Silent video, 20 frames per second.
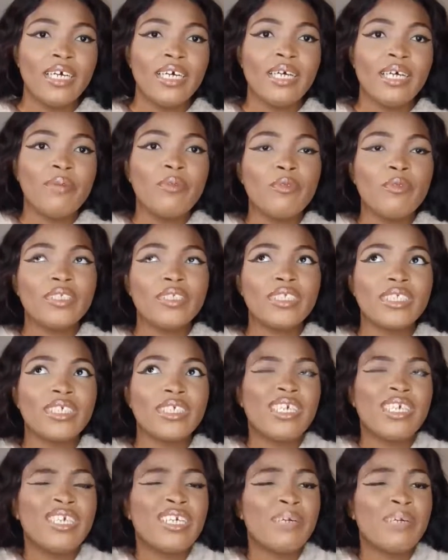And once
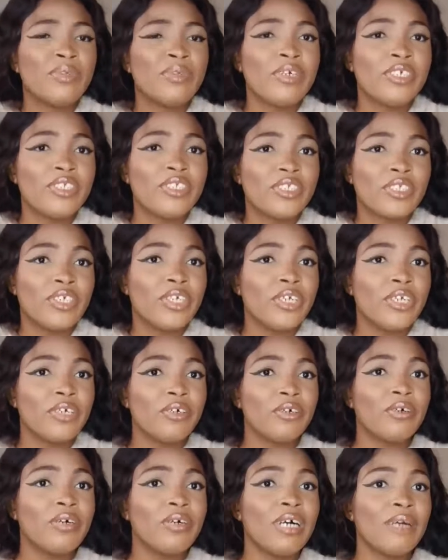again, I'm not
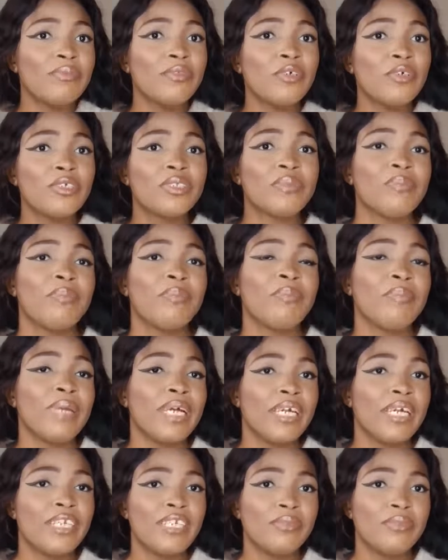insecure, I'm not by
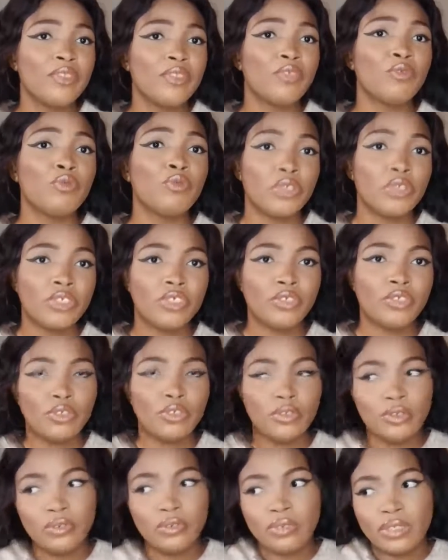any means rushing
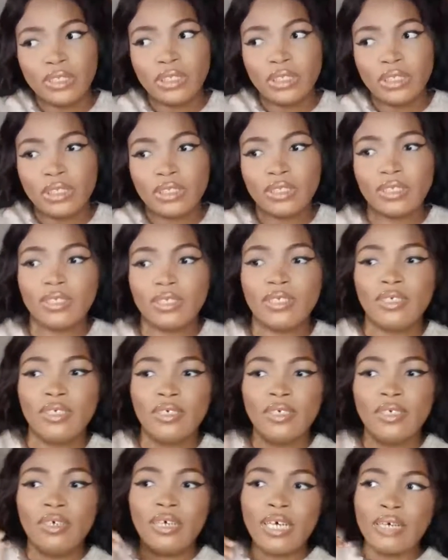to do this.
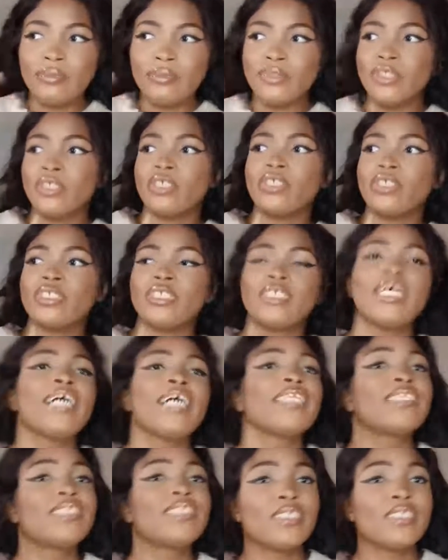I'm just, these
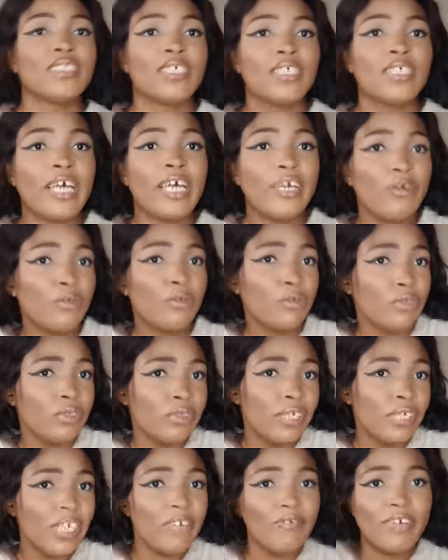are things that I would,
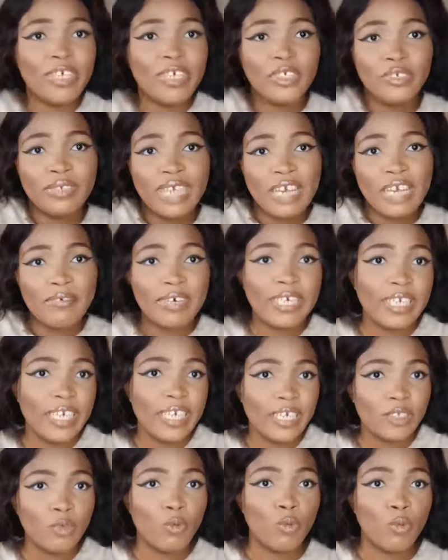if I should ever
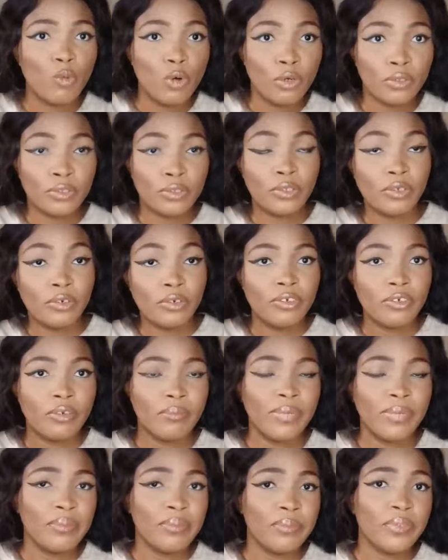get work done
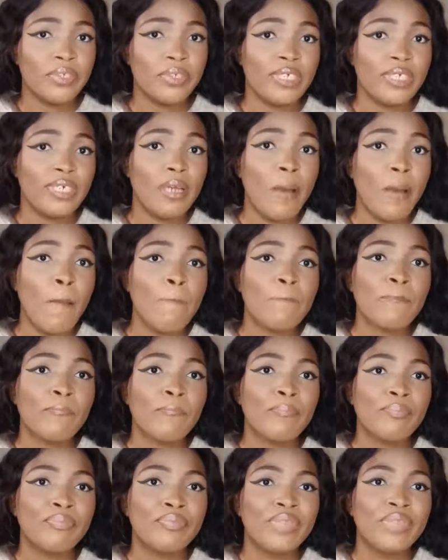on my body,
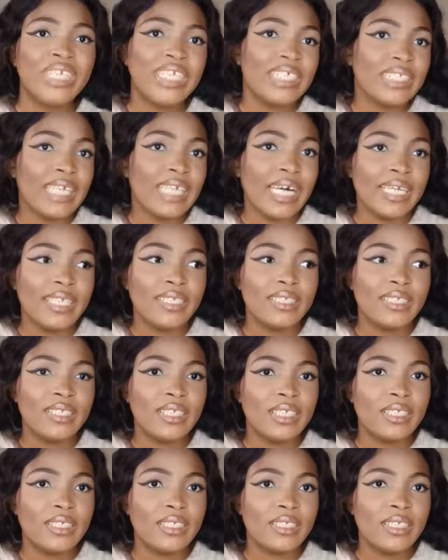these are the
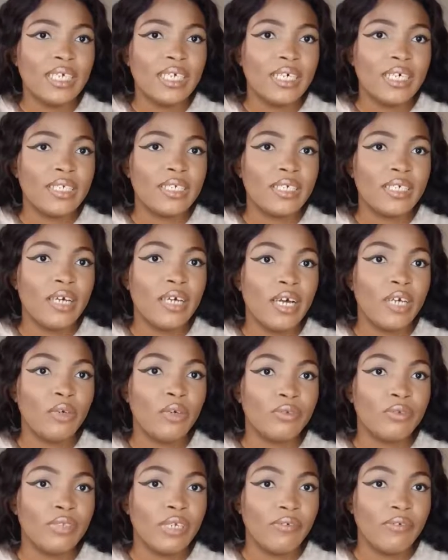things that I
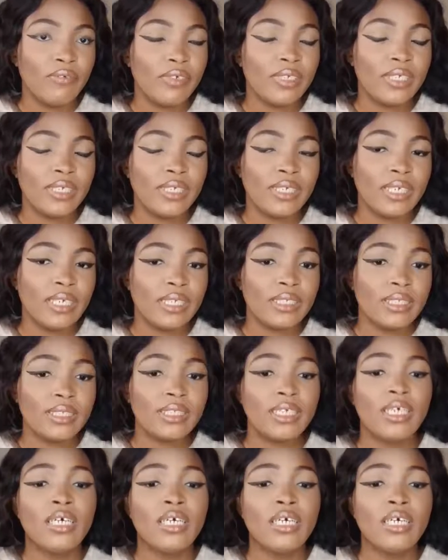would definitely get.